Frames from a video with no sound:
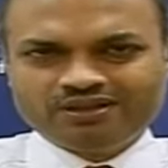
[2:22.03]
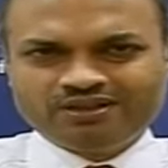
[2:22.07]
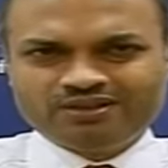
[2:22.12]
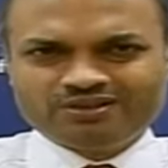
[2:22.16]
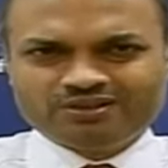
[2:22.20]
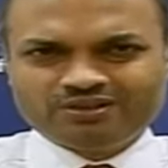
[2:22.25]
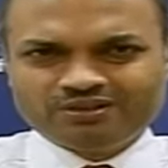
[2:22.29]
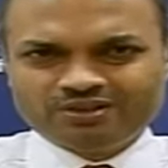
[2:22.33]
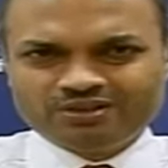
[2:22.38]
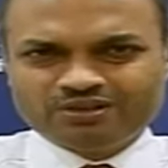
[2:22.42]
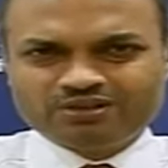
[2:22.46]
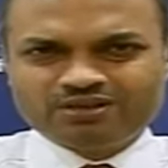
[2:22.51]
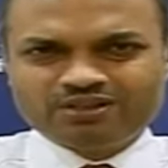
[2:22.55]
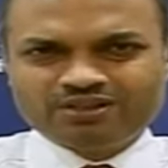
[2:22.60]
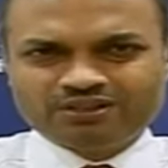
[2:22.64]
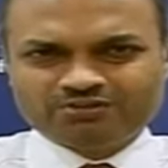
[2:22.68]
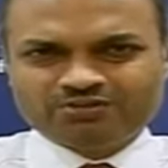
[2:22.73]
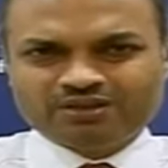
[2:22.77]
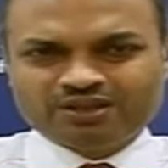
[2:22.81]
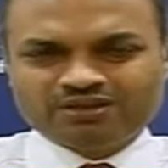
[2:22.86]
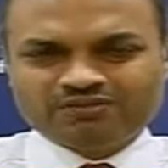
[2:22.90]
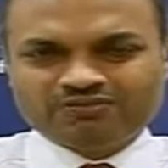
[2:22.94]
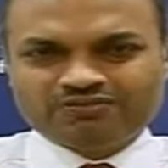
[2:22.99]
So, you know,
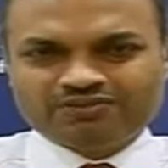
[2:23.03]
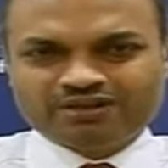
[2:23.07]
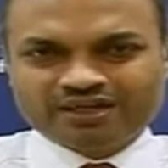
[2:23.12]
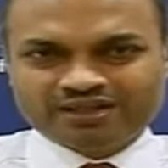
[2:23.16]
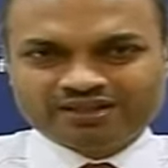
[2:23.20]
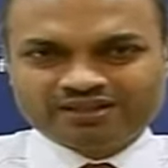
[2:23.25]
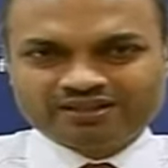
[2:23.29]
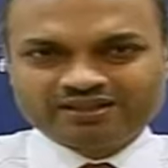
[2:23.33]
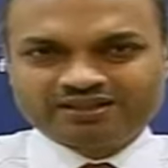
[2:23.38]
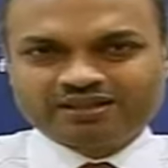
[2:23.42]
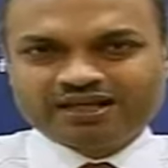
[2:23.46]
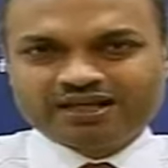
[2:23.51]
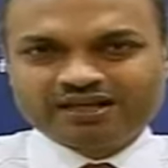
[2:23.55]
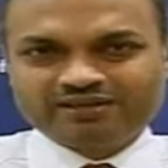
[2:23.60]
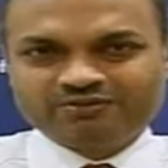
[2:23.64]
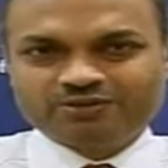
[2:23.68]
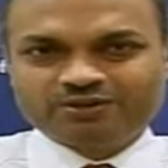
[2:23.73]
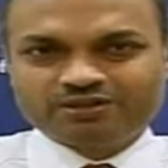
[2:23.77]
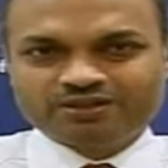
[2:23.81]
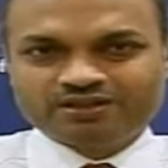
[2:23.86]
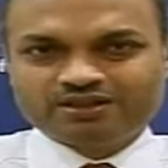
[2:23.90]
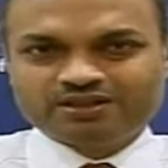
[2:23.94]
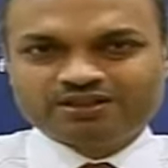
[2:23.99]
there's one fact is high
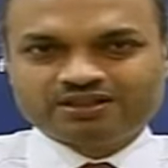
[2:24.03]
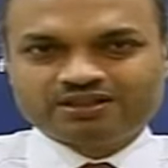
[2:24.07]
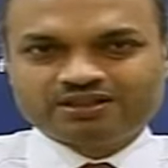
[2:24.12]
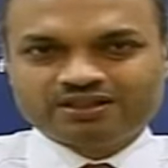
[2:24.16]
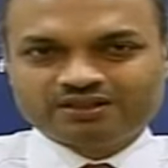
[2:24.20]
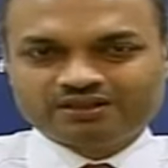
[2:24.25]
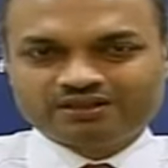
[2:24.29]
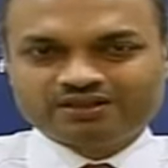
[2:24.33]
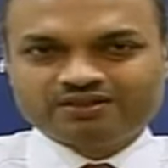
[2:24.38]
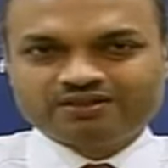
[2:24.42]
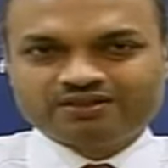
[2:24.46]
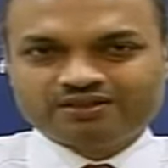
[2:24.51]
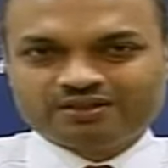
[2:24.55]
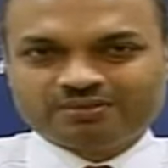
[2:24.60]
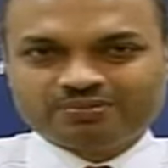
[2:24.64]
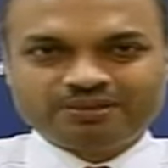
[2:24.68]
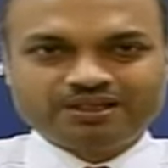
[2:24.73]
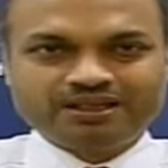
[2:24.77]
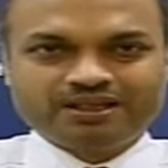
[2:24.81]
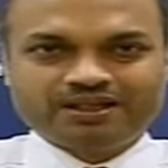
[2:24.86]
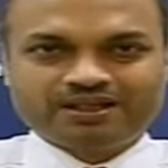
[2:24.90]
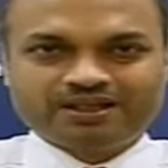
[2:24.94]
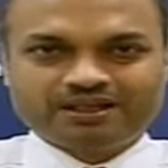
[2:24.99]
voter turnout is
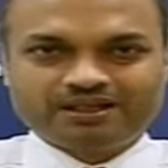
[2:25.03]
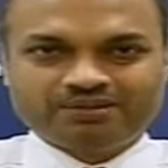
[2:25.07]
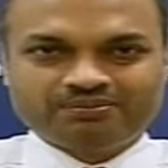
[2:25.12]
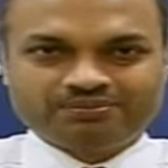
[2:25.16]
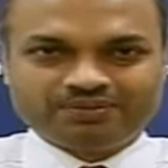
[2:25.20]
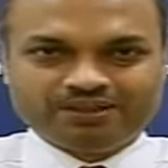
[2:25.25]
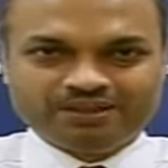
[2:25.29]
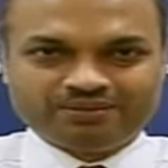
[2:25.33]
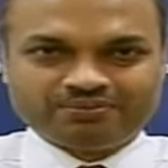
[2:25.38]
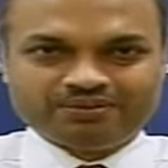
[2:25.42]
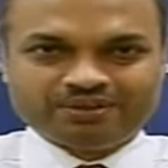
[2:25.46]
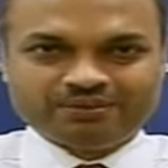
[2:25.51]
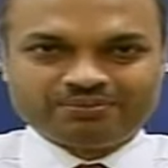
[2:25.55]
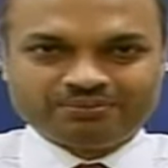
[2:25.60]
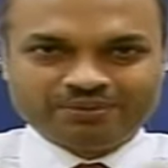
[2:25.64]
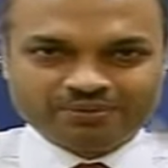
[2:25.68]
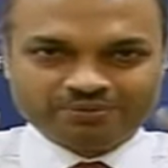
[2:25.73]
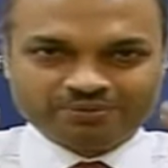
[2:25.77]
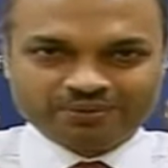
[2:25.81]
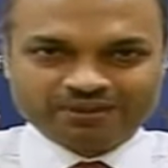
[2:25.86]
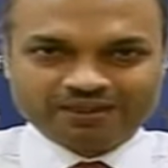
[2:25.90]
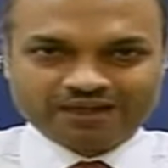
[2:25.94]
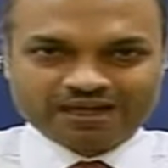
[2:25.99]
normally accompanied by
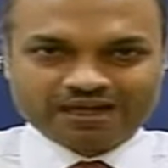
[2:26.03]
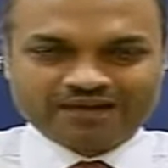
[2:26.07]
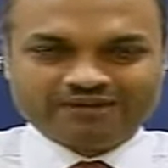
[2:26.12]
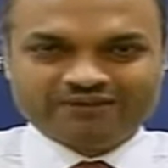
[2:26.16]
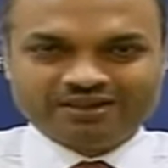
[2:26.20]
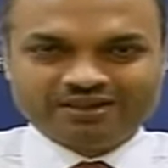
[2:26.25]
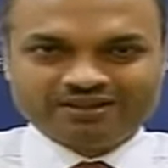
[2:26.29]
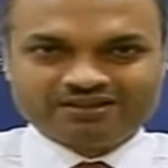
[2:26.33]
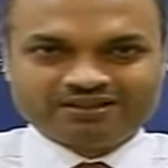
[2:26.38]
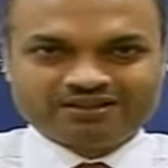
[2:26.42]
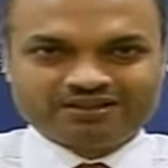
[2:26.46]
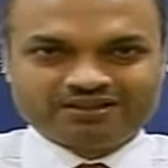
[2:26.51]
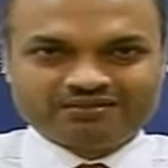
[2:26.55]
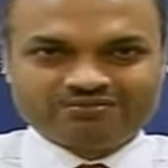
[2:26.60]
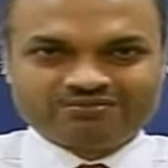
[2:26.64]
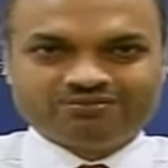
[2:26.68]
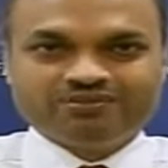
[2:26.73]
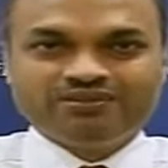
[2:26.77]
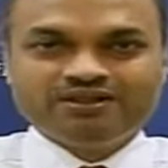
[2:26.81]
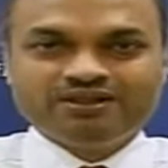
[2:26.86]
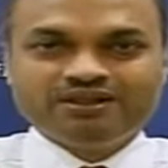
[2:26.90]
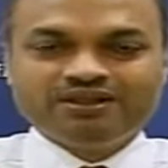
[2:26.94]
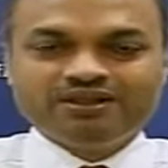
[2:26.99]
people having
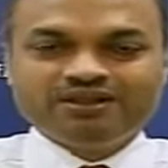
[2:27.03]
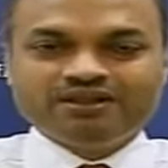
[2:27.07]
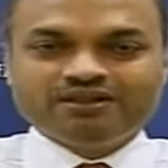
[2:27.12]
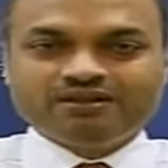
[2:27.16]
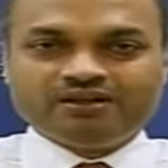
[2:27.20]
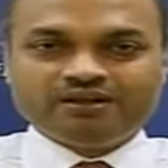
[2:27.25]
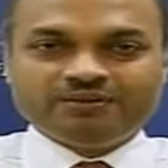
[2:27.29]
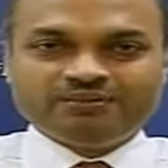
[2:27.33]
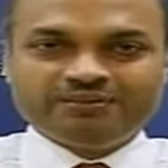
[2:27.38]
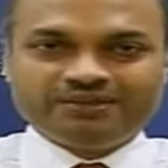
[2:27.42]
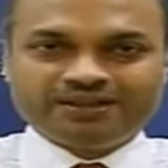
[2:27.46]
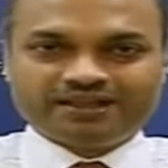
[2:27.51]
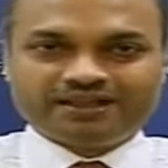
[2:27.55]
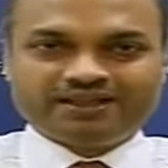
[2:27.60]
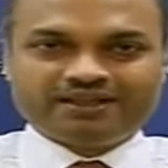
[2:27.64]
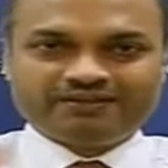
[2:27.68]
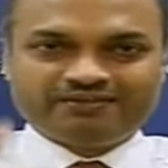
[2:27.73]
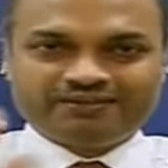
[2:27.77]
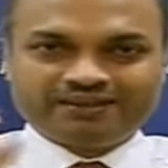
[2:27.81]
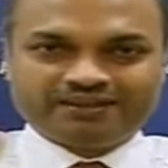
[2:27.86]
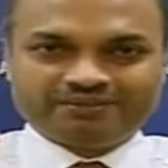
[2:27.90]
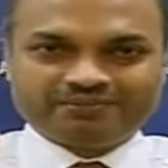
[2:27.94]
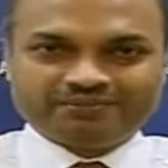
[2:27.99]
some
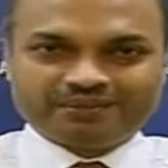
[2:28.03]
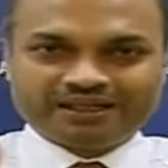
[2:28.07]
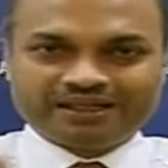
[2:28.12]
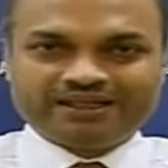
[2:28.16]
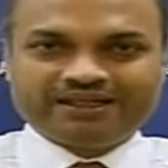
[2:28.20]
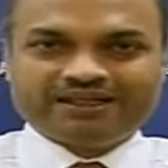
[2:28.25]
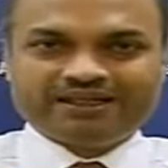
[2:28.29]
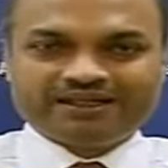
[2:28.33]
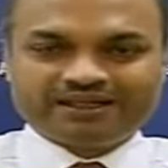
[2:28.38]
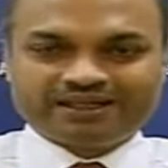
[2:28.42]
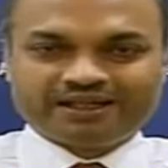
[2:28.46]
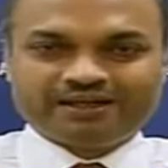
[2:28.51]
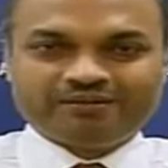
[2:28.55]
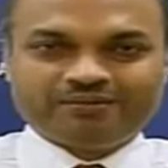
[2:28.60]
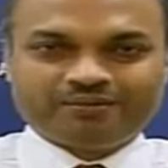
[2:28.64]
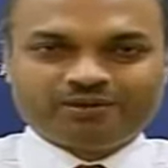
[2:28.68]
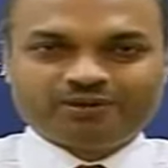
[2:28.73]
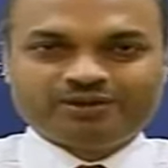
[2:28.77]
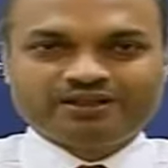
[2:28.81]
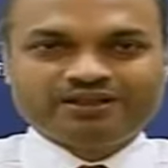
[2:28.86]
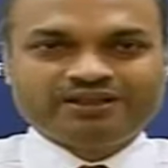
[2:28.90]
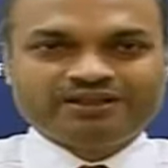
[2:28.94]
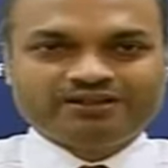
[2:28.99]
objective in mind. They come
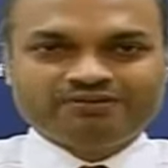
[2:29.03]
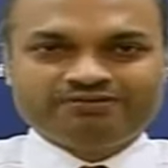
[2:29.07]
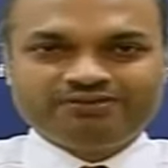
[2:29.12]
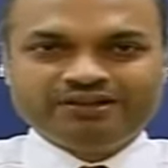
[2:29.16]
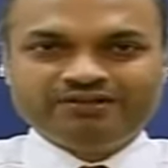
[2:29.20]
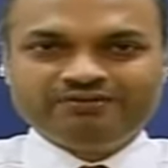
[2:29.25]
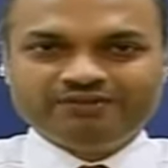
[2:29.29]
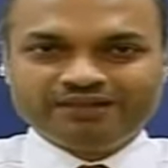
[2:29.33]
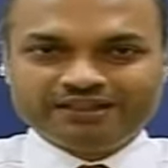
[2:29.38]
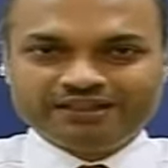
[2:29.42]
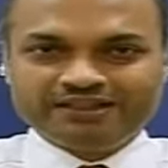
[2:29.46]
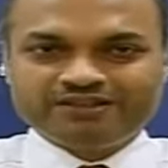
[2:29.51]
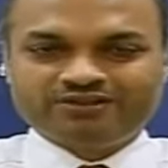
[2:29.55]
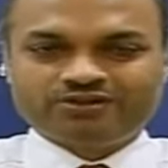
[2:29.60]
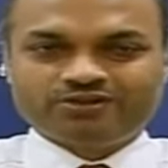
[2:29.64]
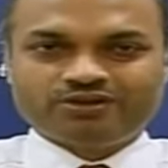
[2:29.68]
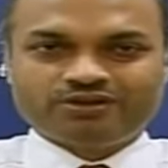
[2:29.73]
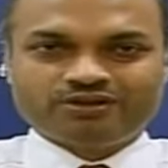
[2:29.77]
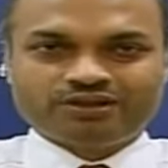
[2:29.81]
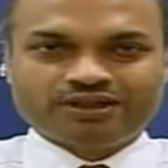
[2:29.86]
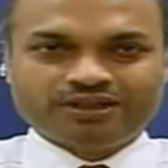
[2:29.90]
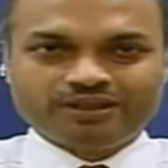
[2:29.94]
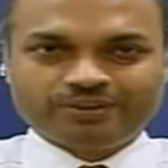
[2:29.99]
out and they feel very
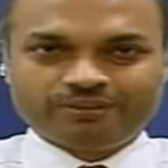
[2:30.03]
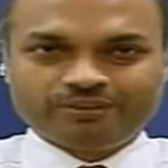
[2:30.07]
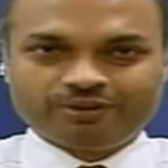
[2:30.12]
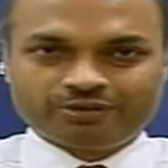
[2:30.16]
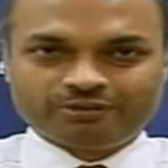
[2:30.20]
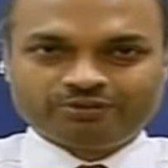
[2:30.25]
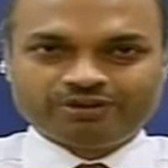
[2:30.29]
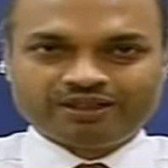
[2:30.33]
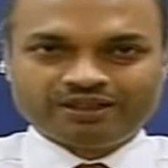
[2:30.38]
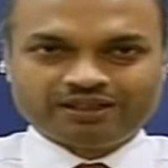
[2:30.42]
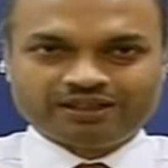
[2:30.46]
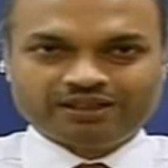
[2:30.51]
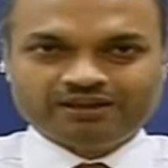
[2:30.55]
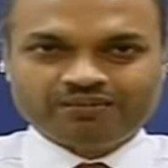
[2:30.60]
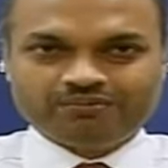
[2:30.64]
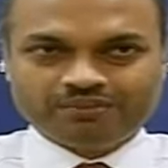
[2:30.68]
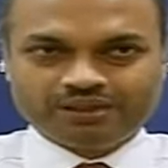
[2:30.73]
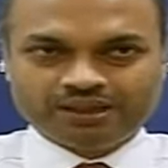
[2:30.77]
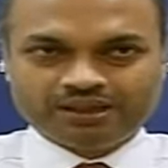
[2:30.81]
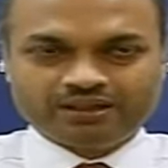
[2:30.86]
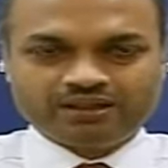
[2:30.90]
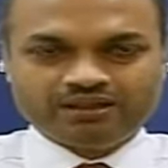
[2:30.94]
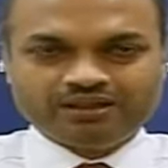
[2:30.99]
strongly about one
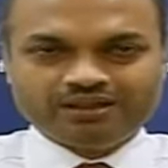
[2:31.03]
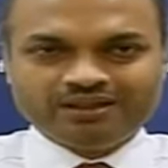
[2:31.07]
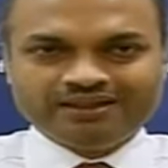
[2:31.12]
government.